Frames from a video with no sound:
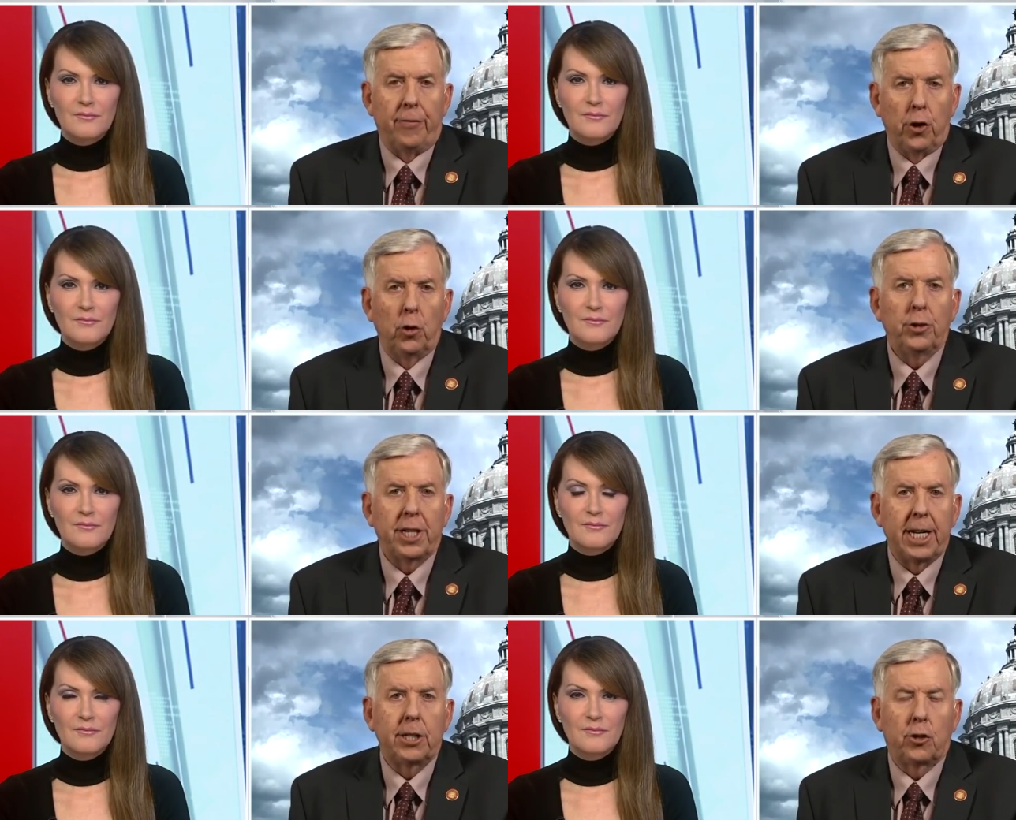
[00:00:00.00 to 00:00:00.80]
Speaker 1: Those
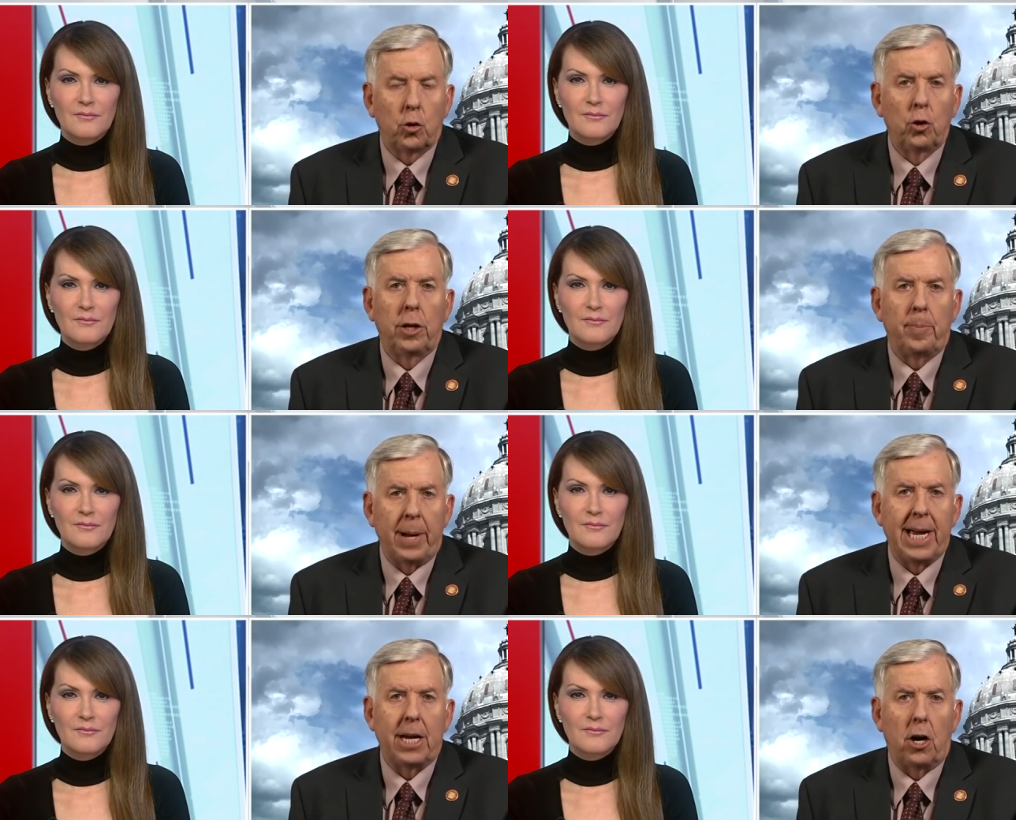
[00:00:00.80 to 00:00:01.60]
things truly
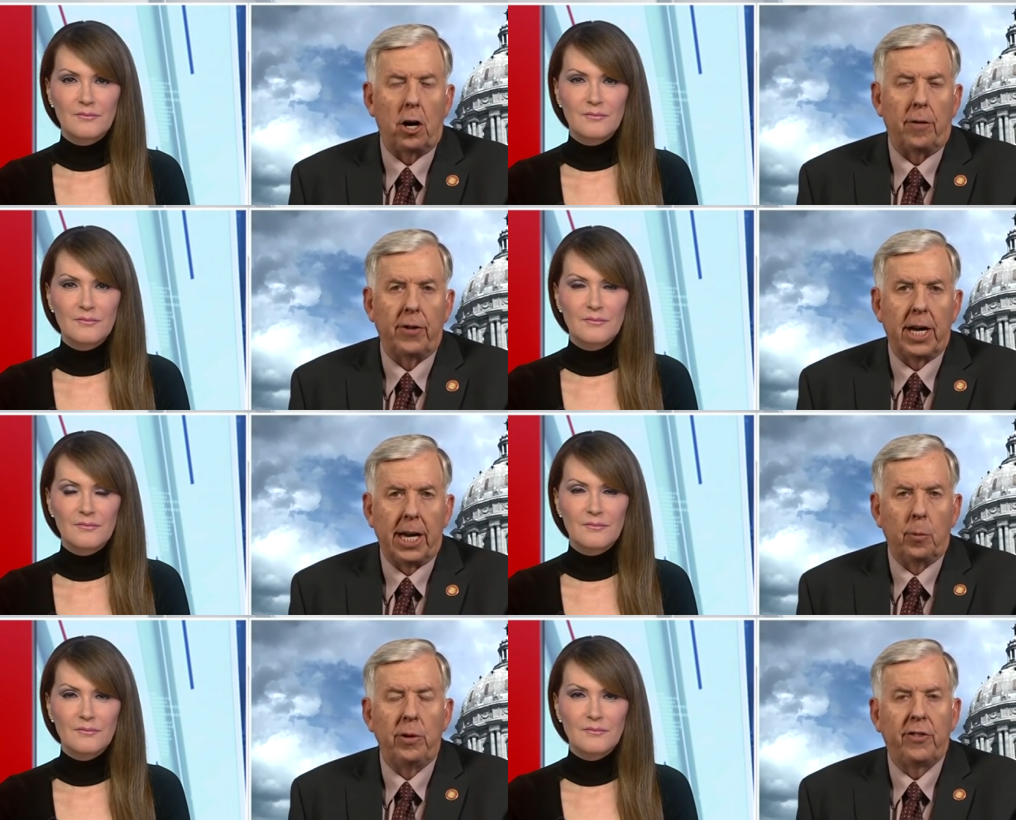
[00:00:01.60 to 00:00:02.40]
pay off,
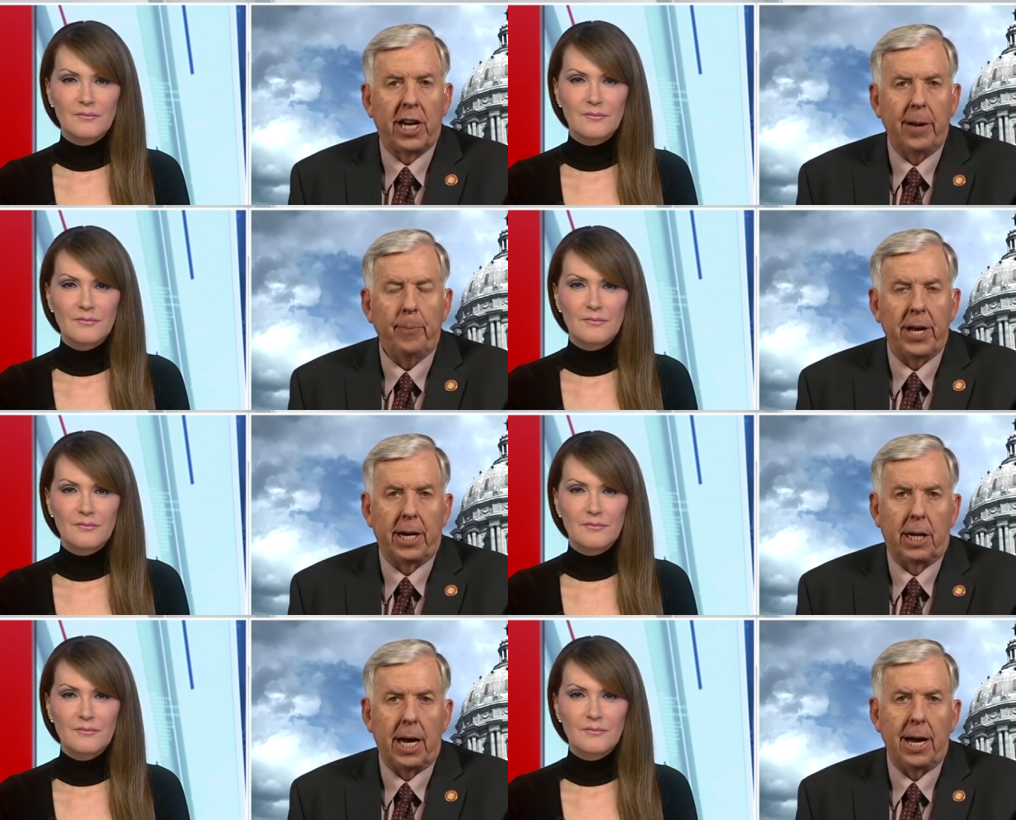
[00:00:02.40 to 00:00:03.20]
and we've kept
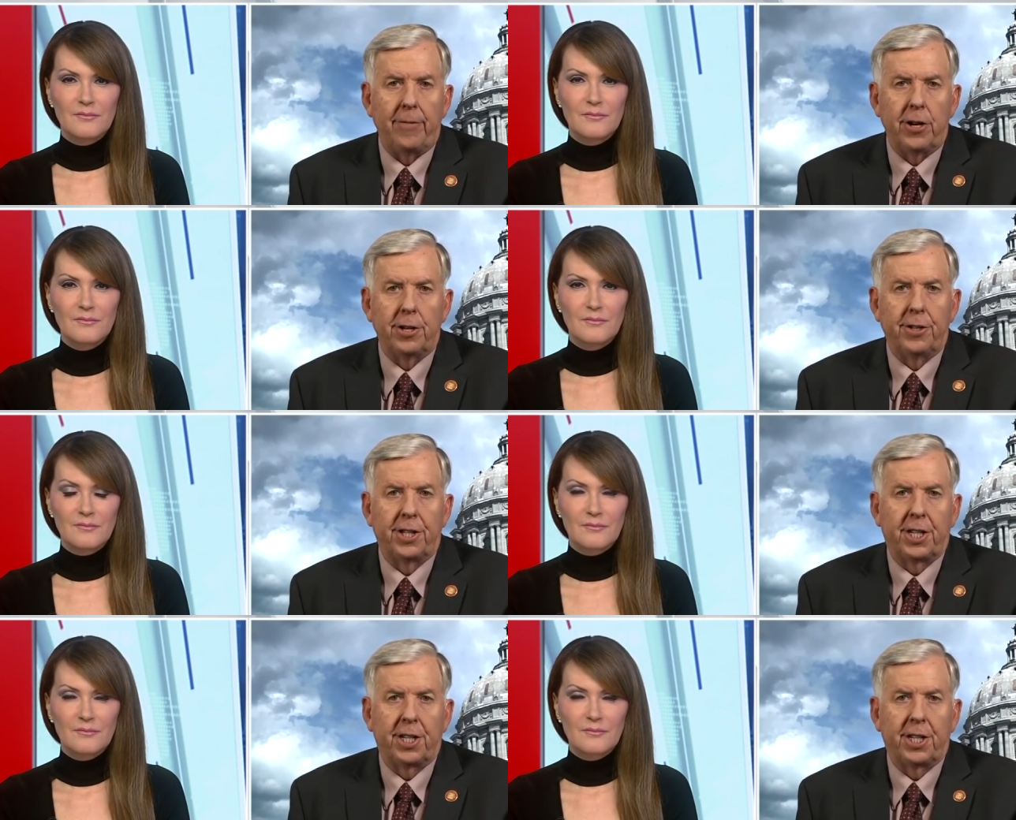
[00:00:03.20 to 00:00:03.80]
that alive here in this